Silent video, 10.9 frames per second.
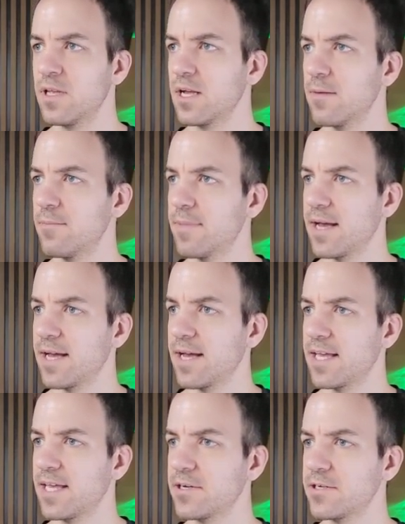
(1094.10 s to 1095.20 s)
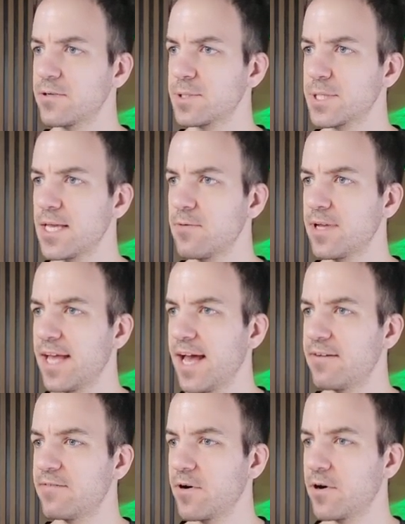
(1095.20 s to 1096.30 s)
come back here, you'll see we
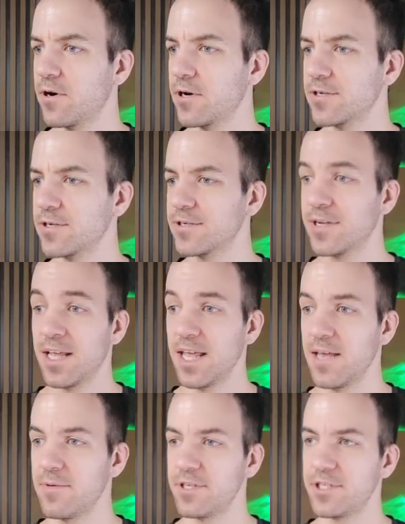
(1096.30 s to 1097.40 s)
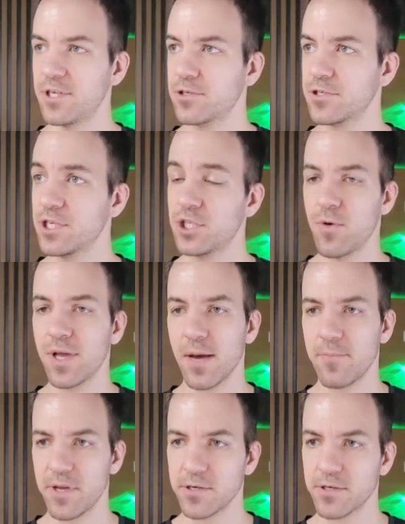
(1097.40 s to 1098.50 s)
have our image already showing up
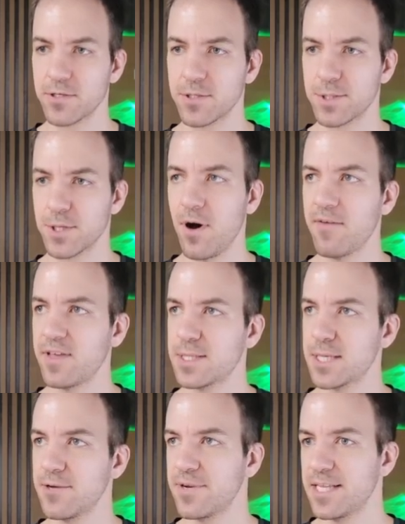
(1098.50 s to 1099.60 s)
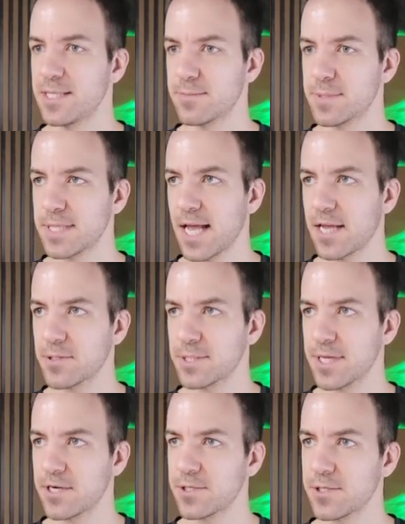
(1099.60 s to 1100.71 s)
here. So obviously we need some styles
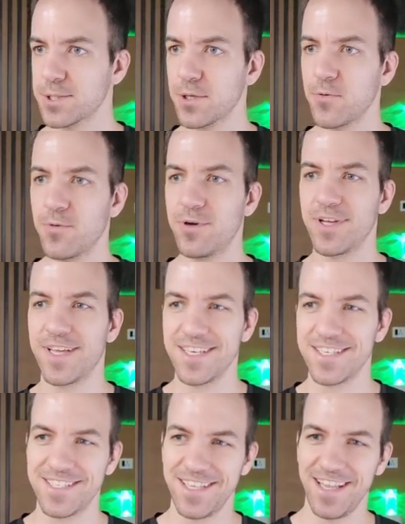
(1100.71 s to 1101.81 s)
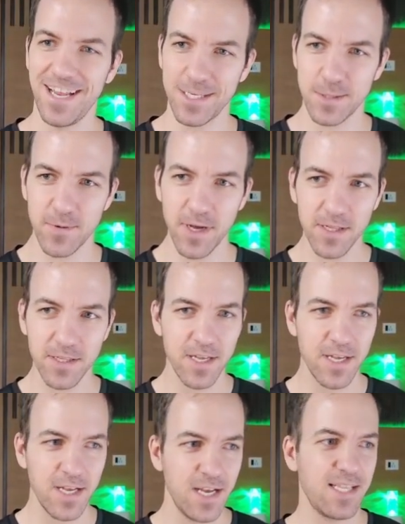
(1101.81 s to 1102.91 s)
there, so we'll get to that as well.
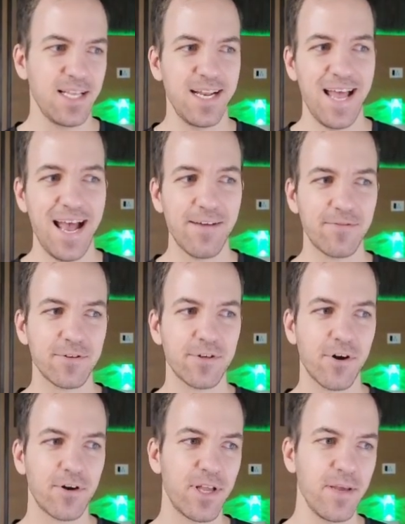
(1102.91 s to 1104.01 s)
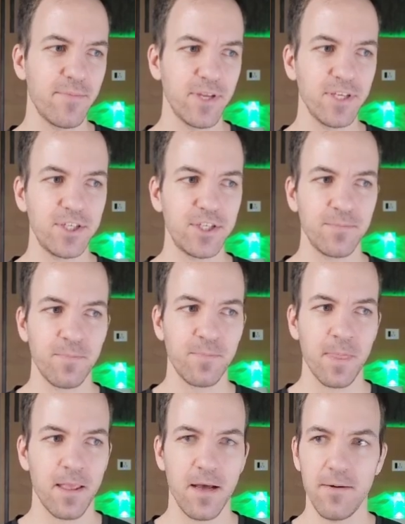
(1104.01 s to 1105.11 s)
And then after our image,
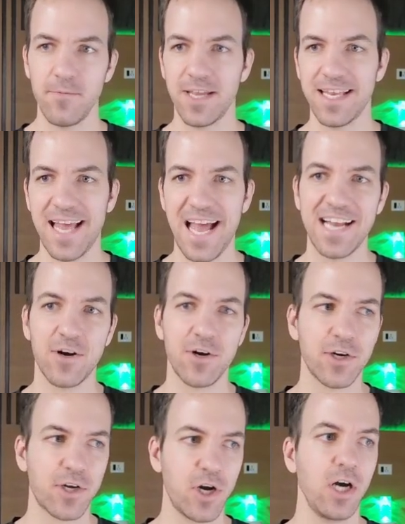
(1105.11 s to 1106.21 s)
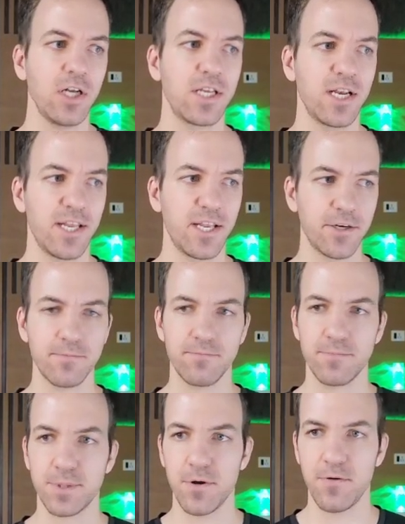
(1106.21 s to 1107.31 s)
we can add our content here.
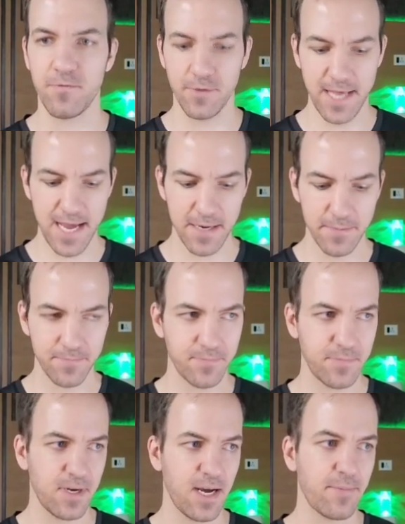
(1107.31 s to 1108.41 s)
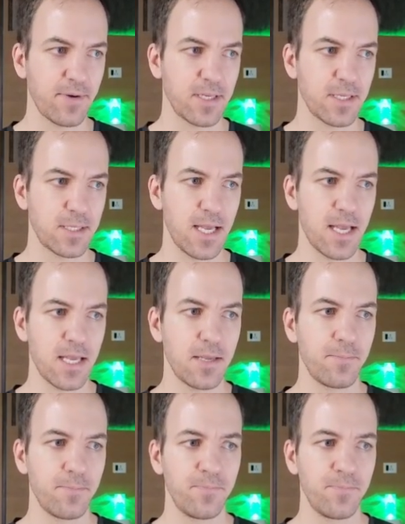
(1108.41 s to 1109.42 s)
So for that, I'm going to say